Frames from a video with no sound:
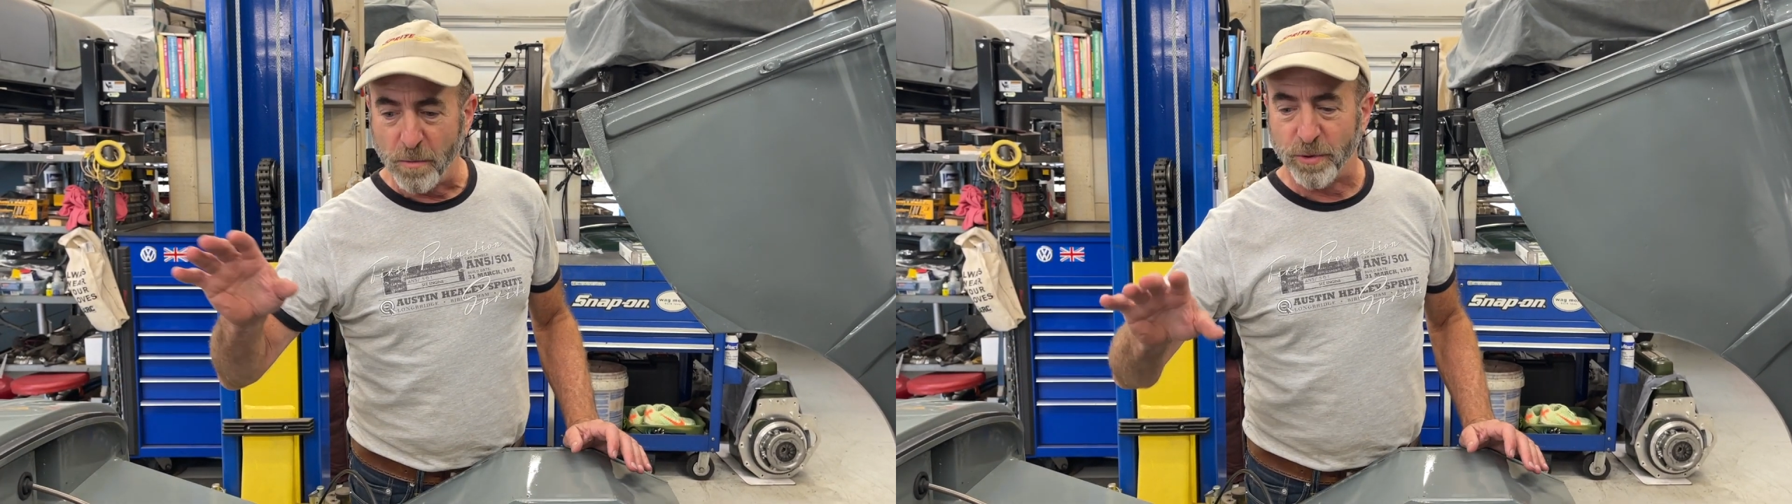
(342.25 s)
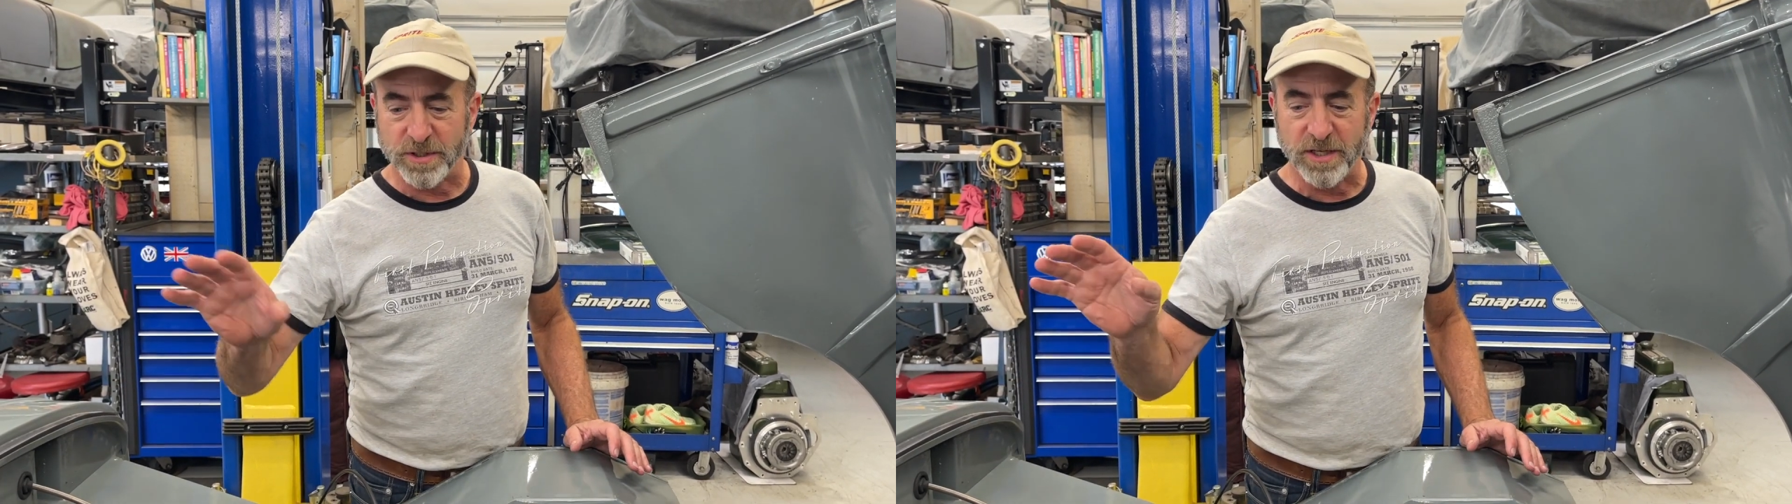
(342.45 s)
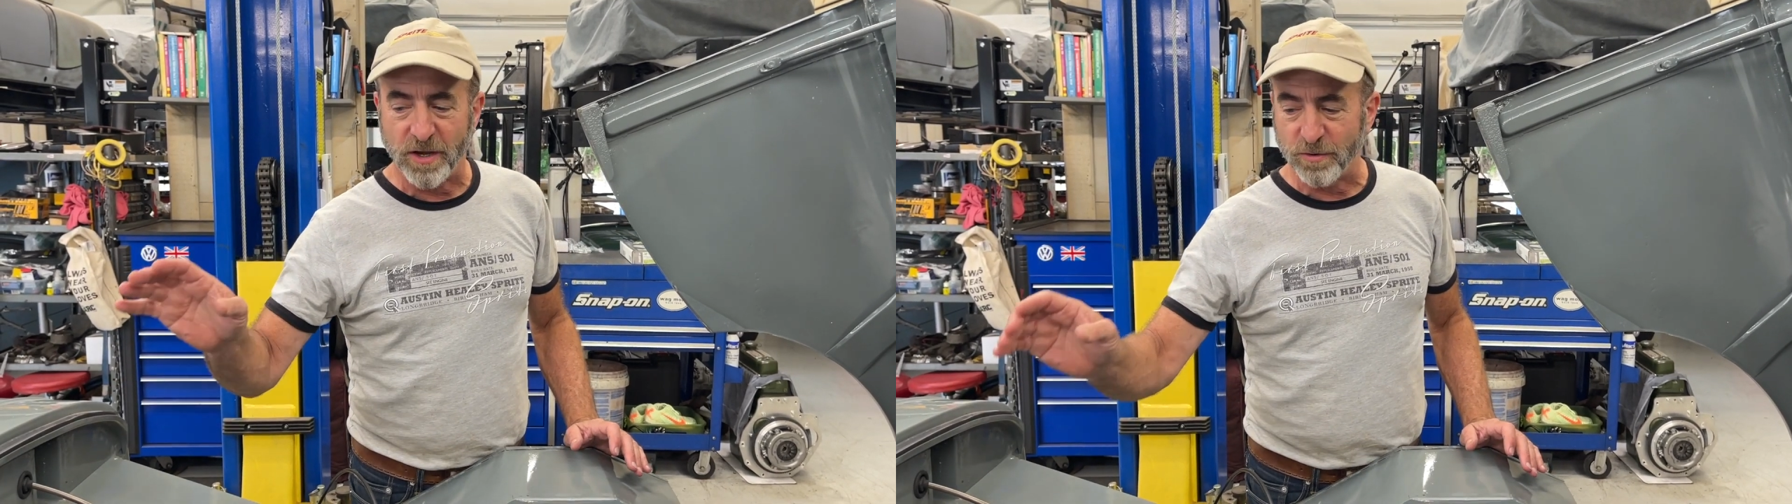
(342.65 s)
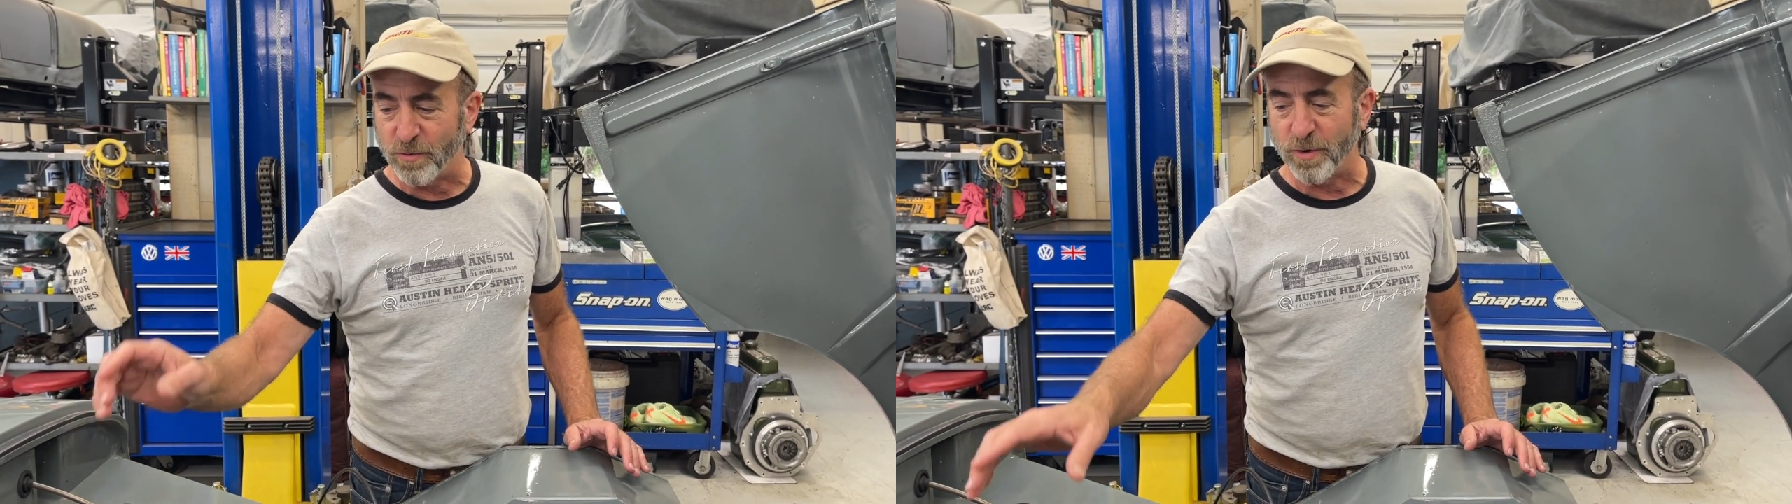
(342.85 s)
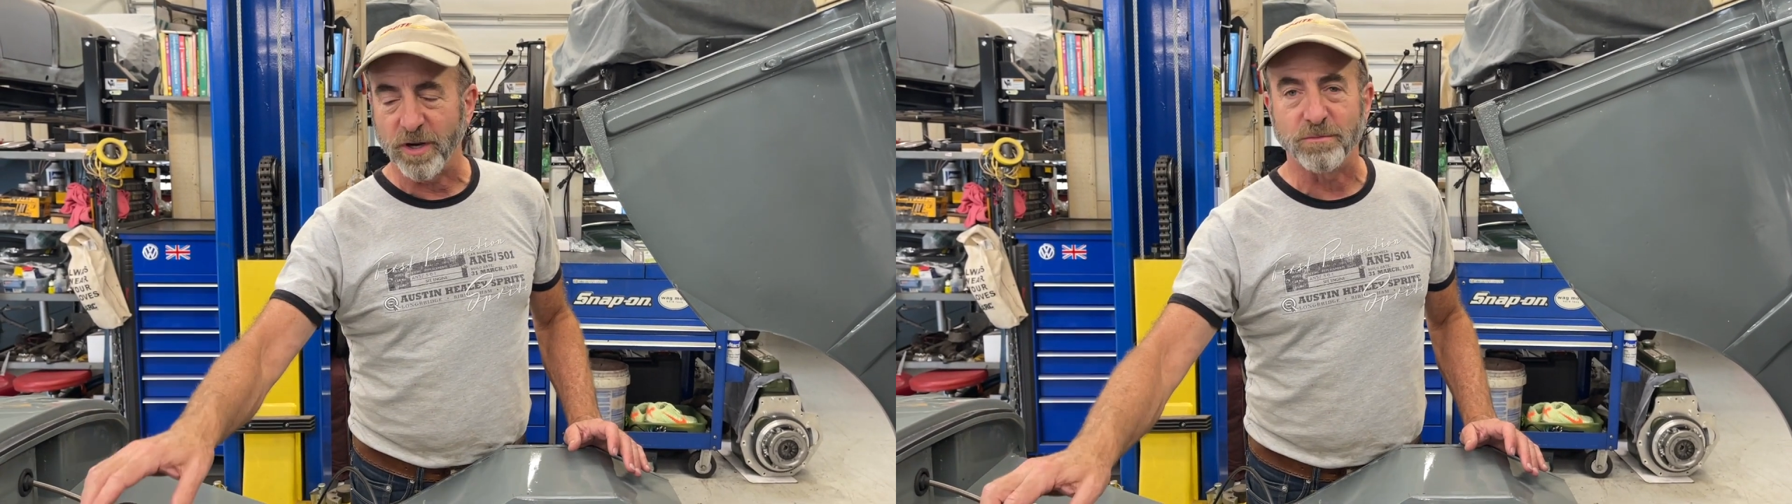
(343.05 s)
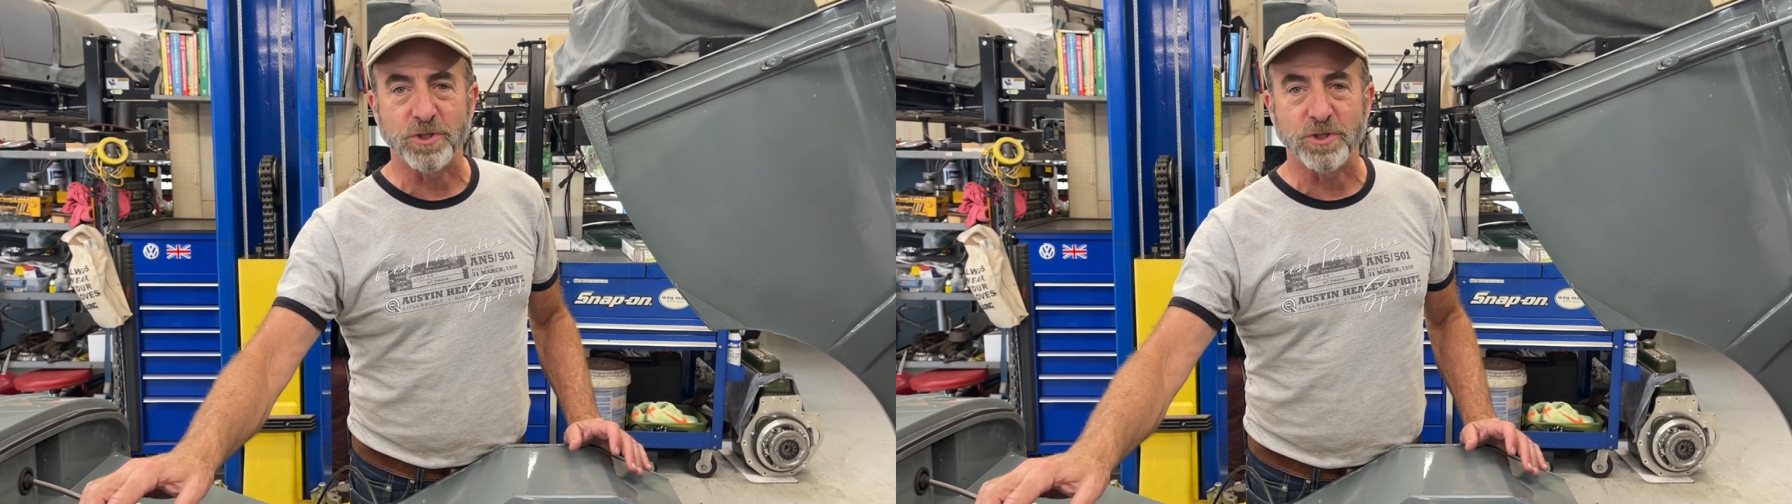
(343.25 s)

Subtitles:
put together what I'm